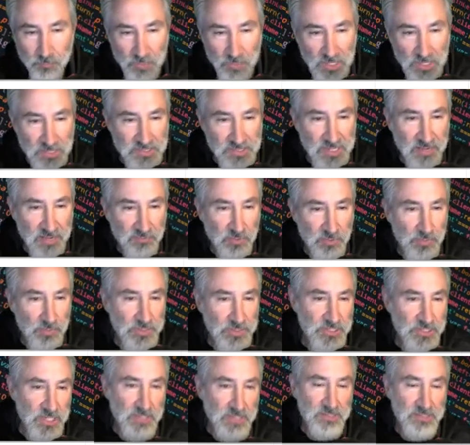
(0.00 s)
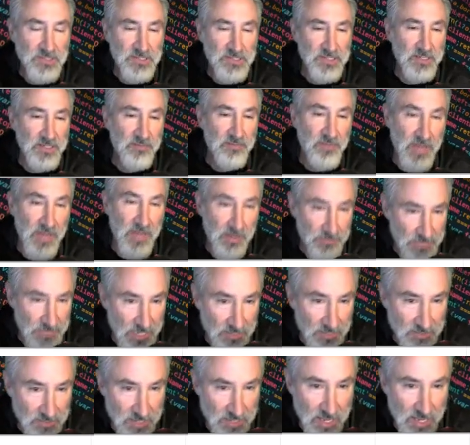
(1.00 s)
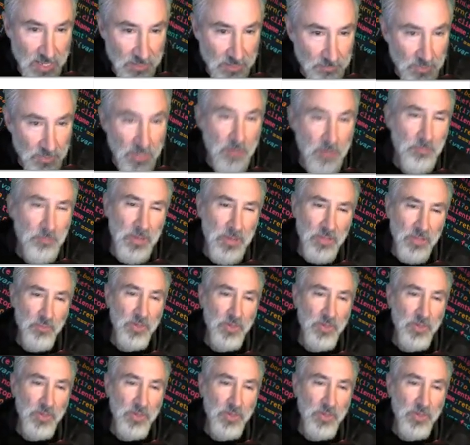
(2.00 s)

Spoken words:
is after we check to see if app.time, by the